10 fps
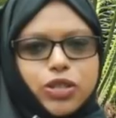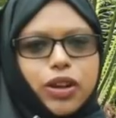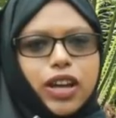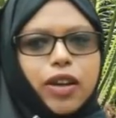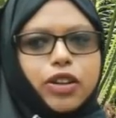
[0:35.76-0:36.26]
So
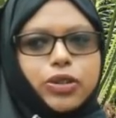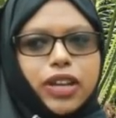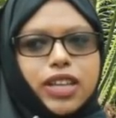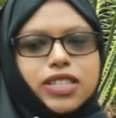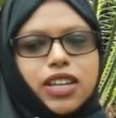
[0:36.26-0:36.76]
I
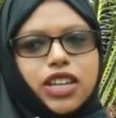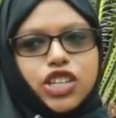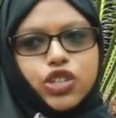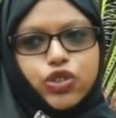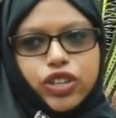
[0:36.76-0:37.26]
showcase the
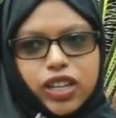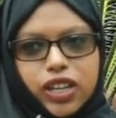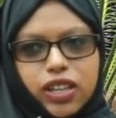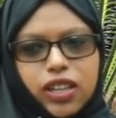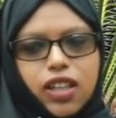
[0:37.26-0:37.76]

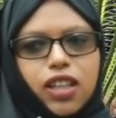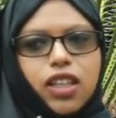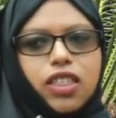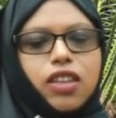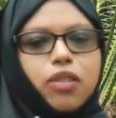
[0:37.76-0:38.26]
history,
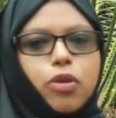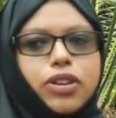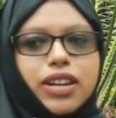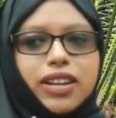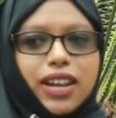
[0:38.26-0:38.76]
the
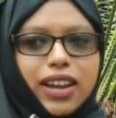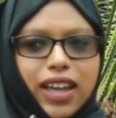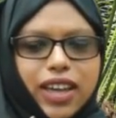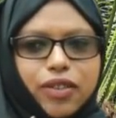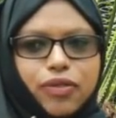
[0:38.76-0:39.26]
modern day
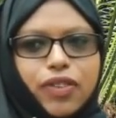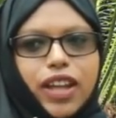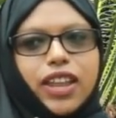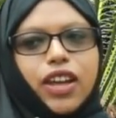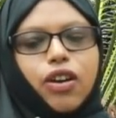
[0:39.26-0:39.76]
life,
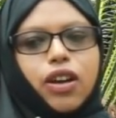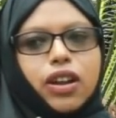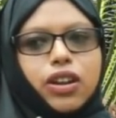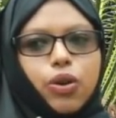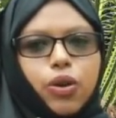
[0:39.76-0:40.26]
and
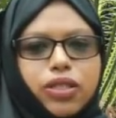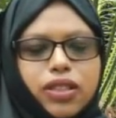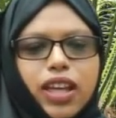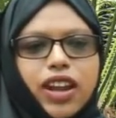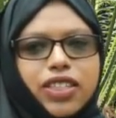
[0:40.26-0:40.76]

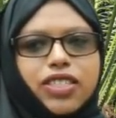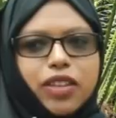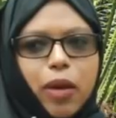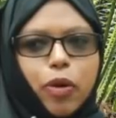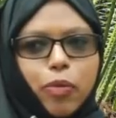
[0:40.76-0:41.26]

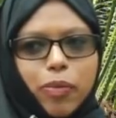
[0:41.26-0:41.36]
anything about